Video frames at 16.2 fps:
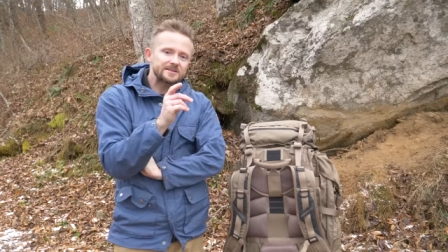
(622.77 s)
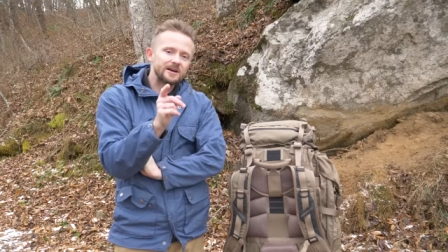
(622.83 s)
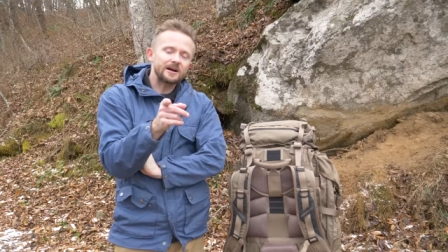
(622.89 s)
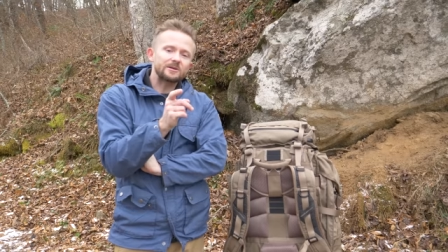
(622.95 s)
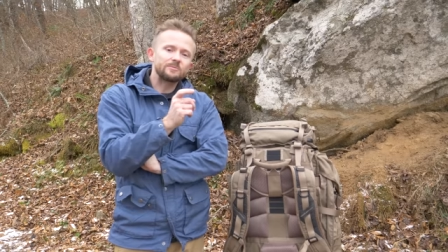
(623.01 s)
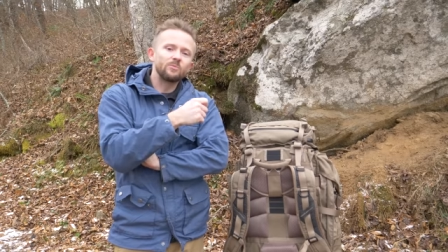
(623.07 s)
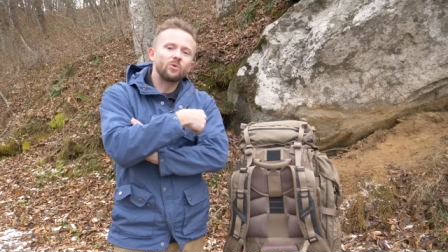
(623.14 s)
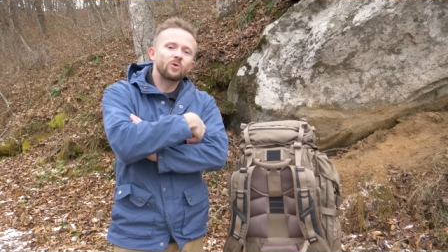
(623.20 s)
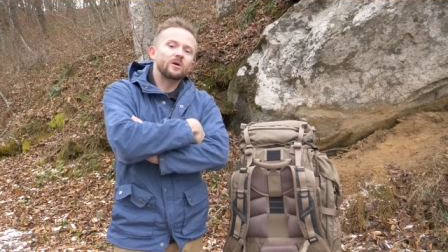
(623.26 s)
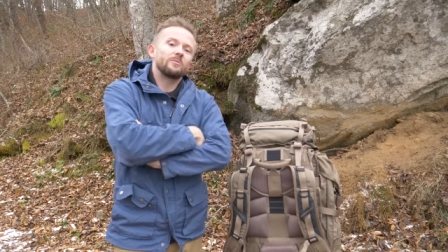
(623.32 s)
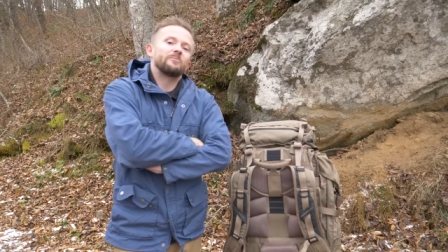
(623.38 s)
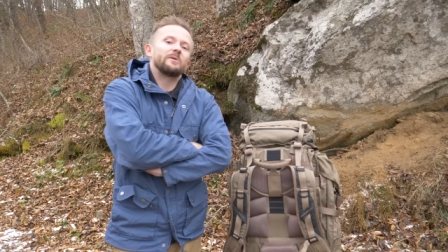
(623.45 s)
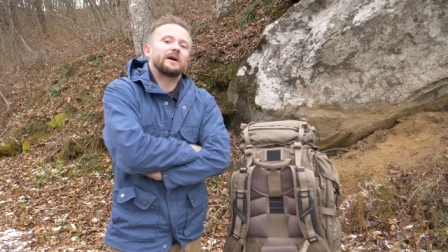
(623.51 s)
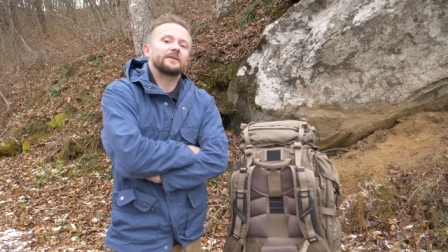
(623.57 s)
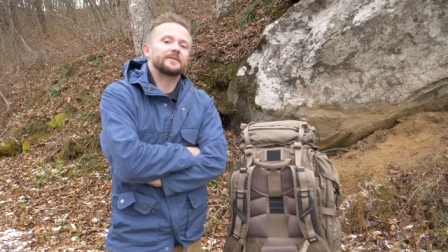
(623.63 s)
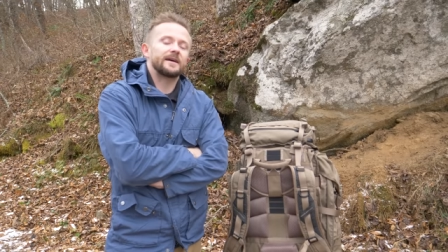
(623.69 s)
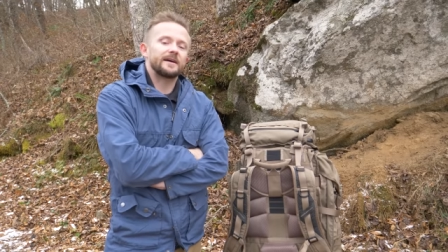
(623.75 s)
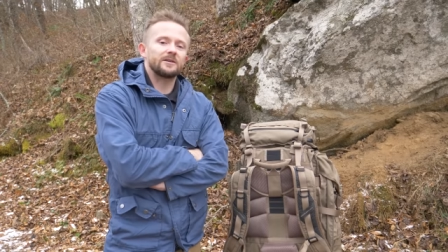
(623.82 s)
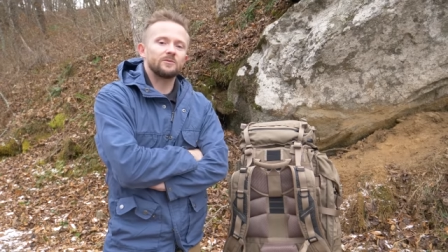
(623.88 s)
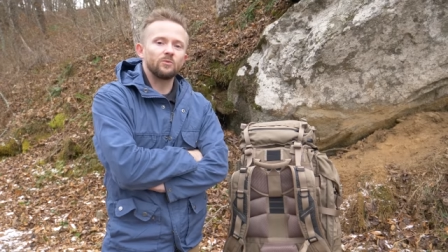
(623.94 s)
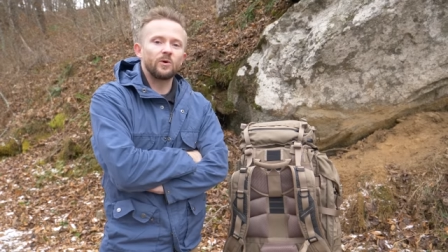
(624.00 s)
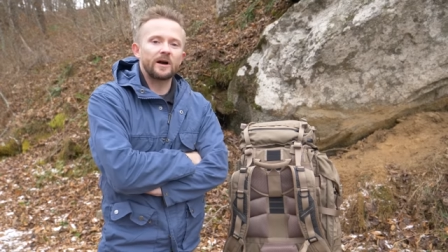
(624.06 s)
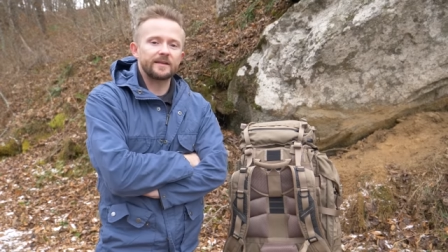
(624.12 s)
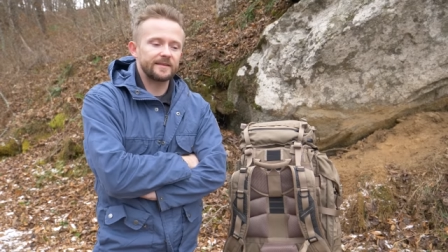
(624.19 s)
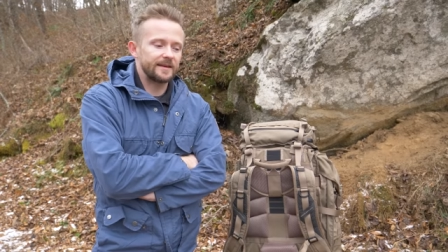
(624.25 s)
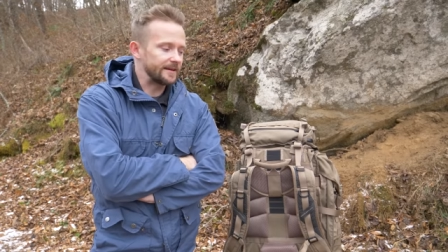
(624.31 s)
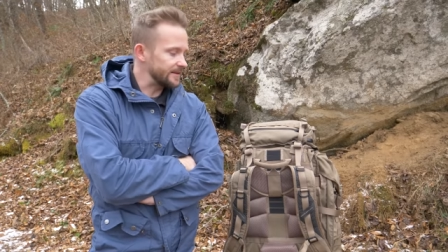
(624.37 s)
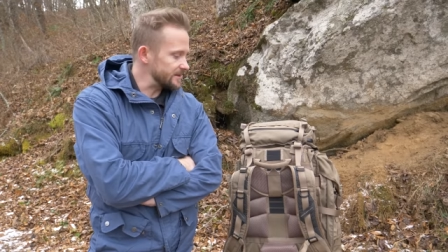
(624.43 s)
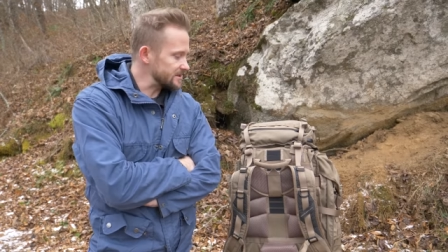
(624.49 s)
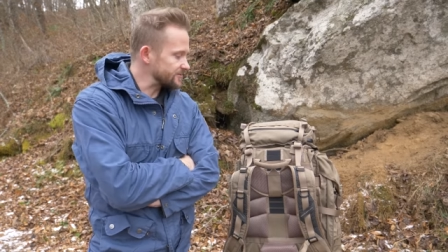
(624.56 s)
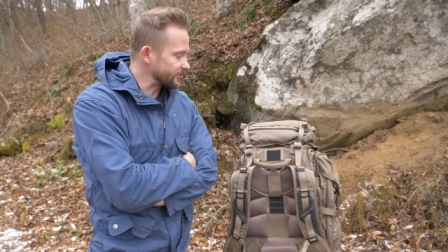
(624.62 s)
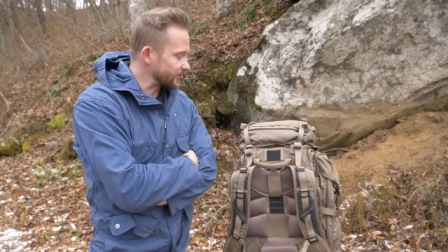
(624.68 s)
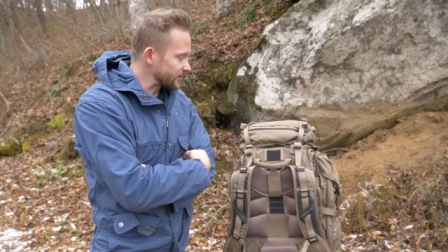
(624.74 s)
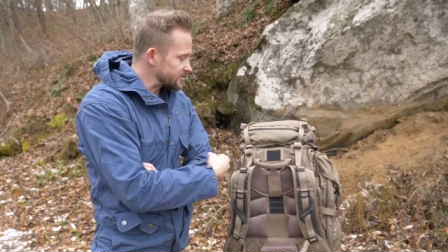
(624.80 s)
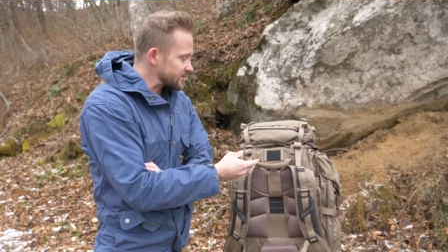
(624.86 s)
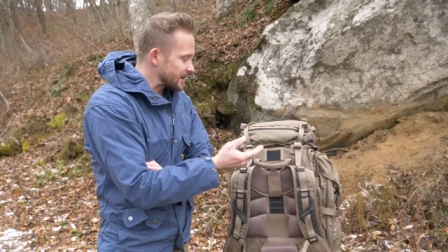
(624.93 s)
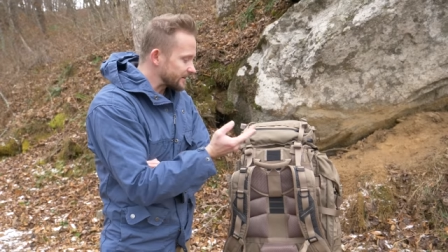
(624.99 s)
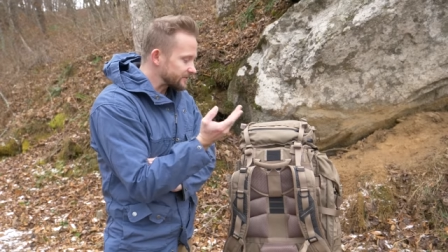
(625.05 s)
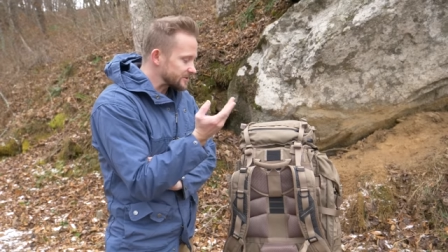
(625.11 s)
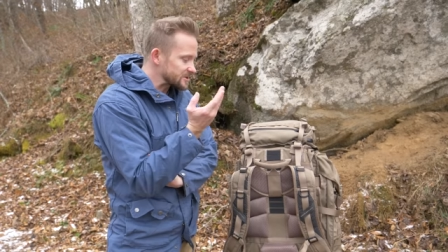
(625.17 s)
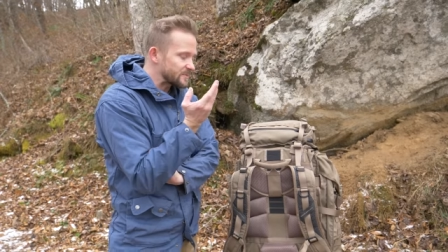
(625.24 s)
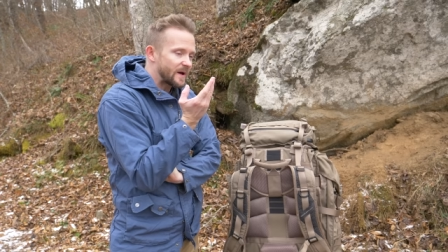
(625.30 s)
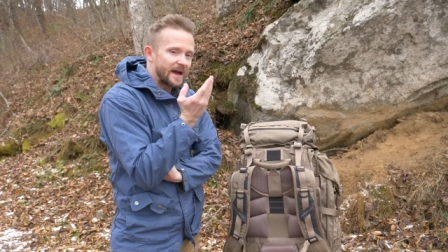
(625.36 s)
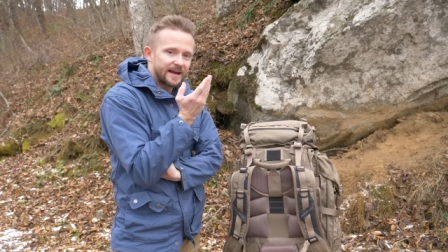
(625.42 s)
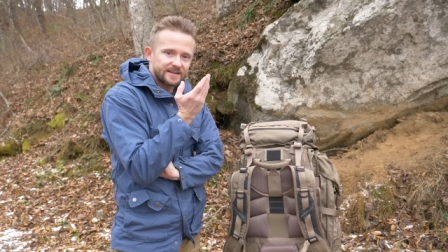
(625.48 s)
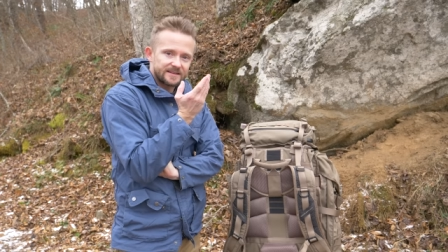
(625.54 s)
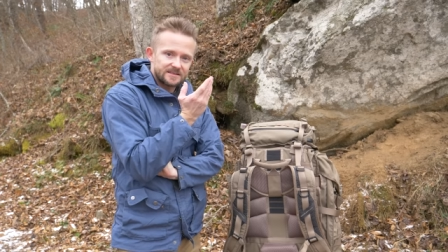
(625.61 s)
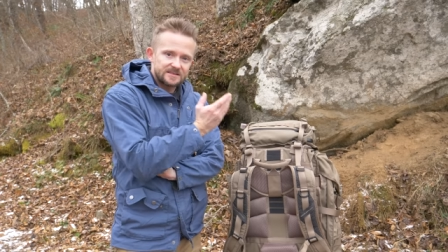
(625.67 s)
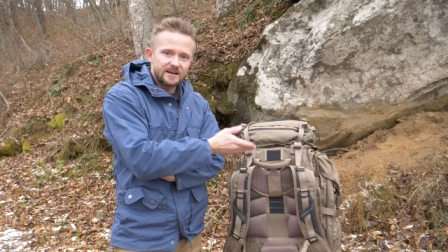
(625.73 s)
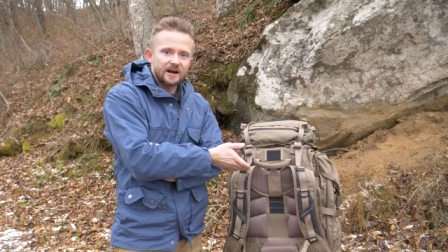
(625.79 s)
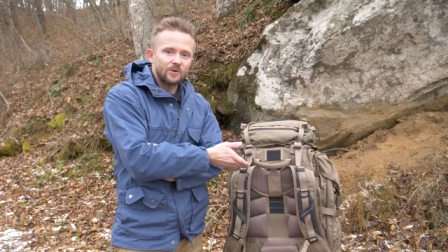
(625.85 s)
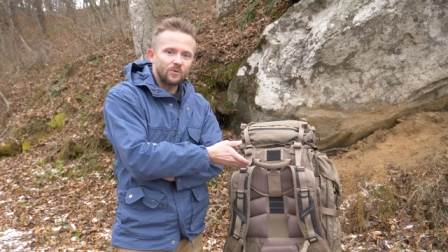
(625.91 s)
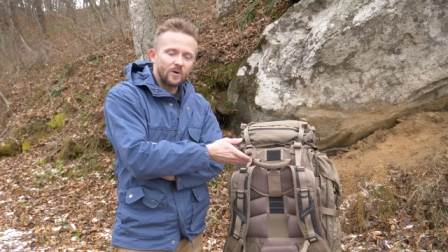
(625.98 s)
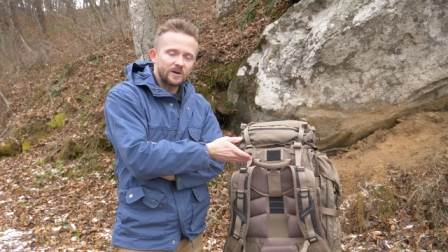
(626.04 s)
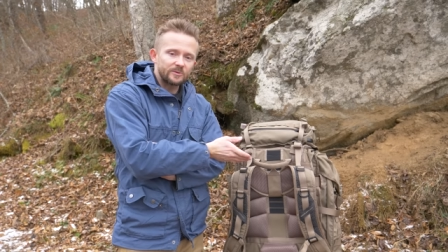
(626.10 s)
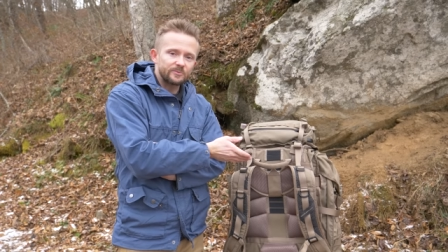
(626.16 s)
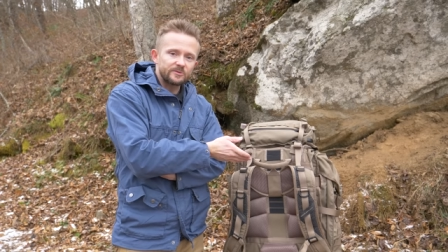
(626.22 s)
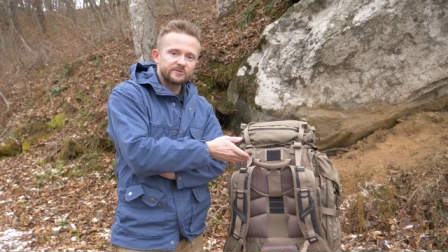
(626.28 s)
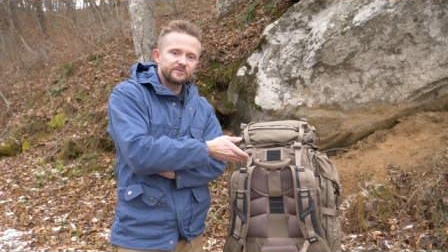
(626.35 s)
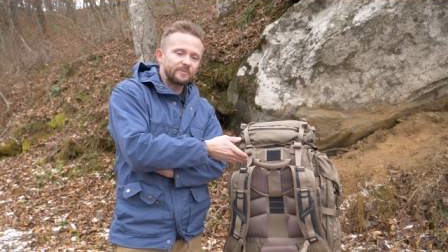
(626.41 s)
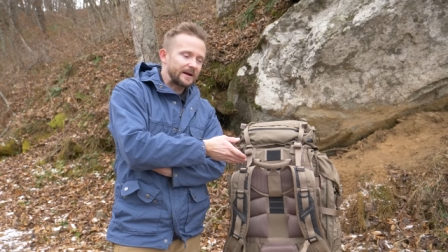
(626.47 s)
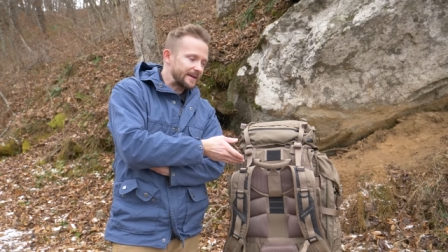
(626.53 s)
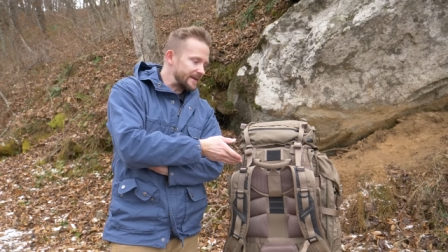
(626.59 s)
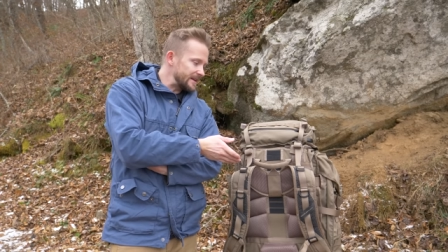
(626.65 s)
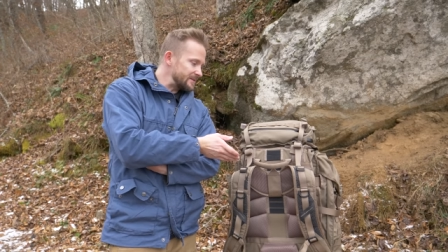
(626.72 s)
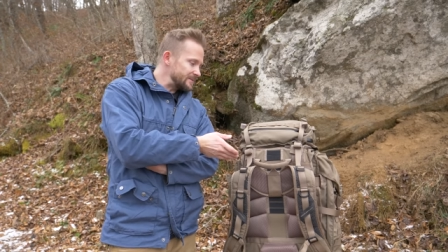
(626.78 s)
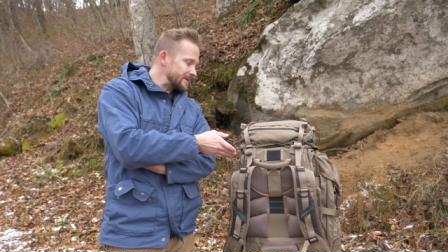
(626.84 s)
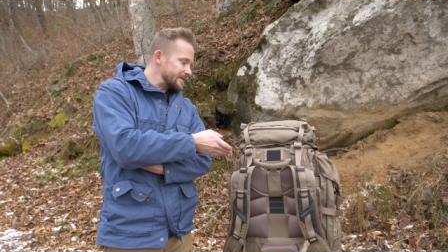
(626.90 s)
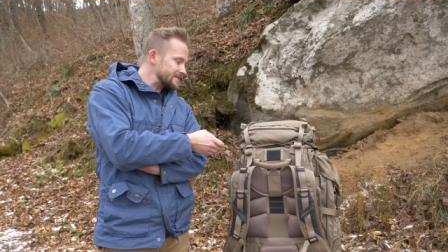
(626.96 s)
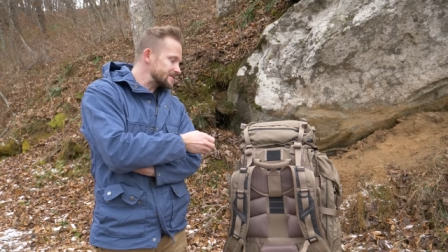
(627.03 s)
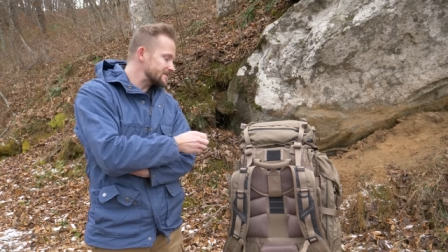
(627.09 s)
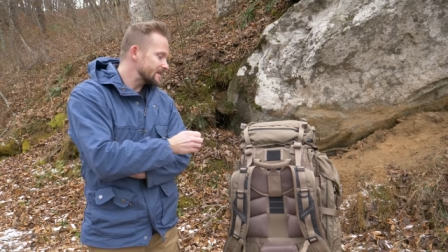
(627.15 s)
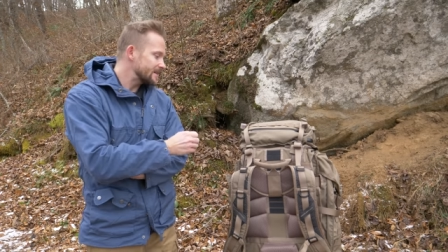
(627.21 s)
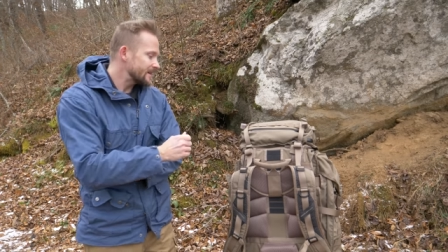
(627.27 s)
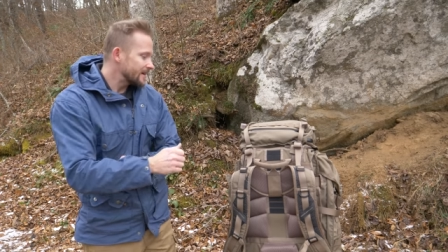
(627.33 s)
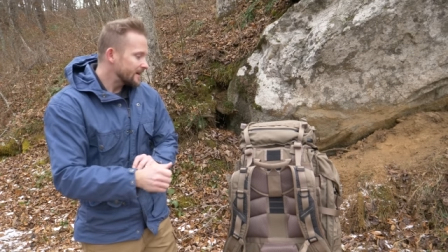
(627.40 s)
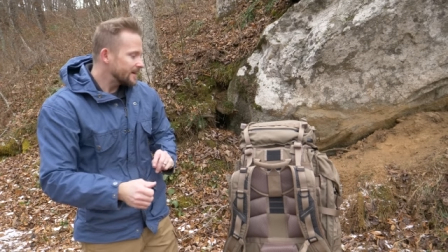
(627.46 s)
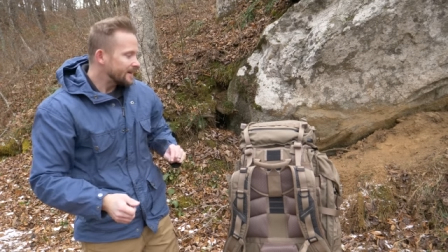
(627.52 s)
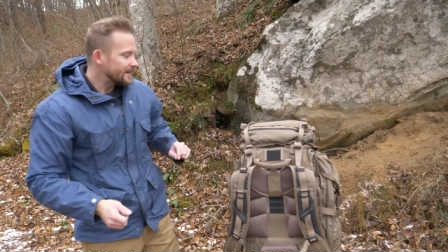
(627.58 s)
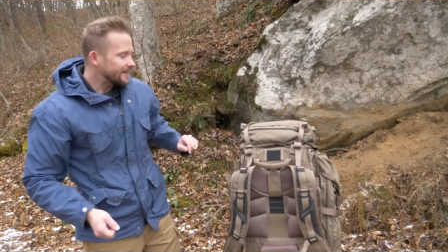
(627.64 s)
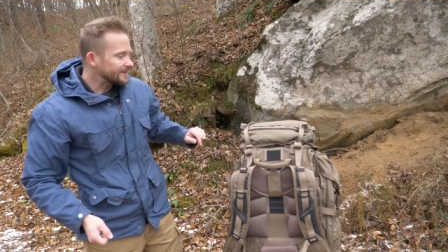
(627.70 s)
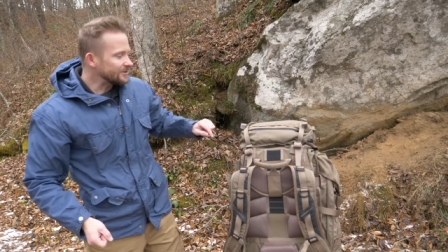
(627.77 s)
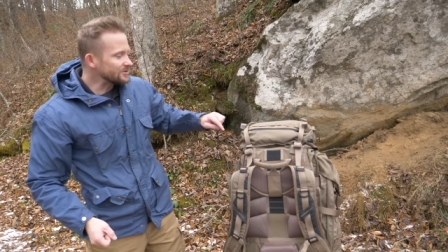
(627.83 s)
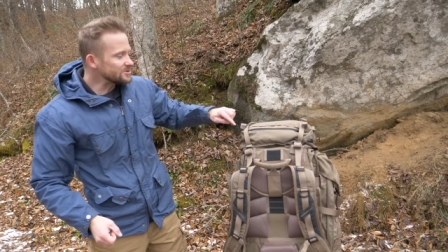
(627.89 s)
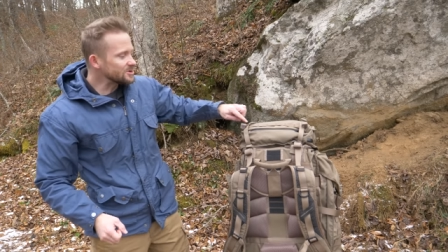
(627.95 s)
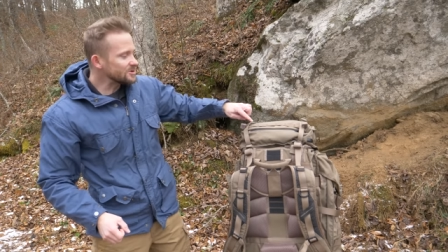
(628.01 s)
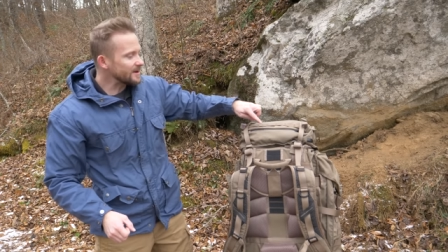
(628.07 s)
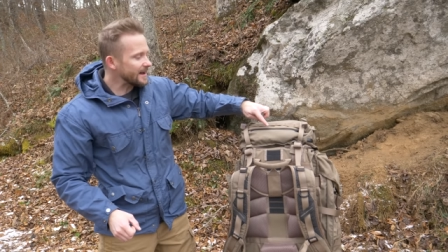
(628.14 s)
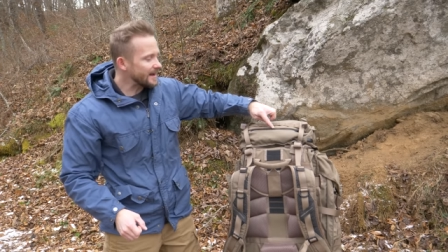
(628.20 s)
to talk more about that and why that is. First off, this pack is not waterproof by any means. You do